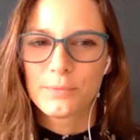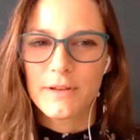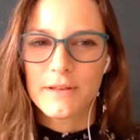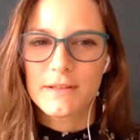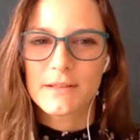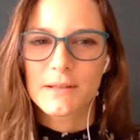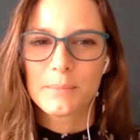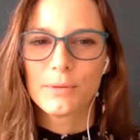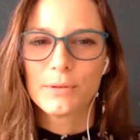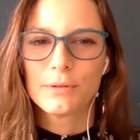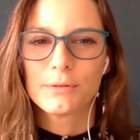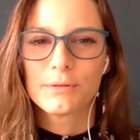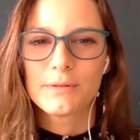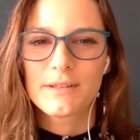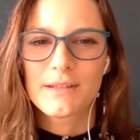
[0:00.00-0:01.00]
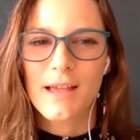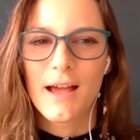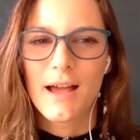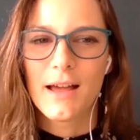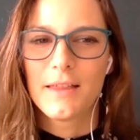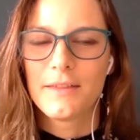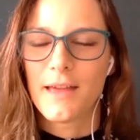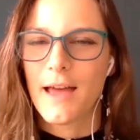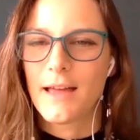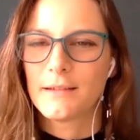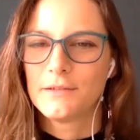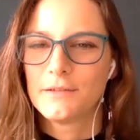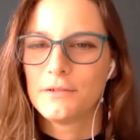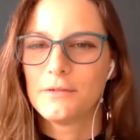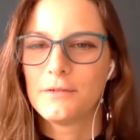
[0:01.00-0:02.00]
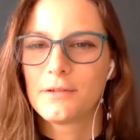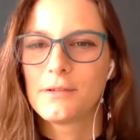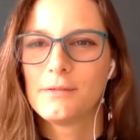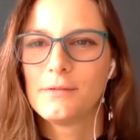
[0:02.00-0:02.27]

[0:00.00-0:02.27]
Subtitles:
principles that do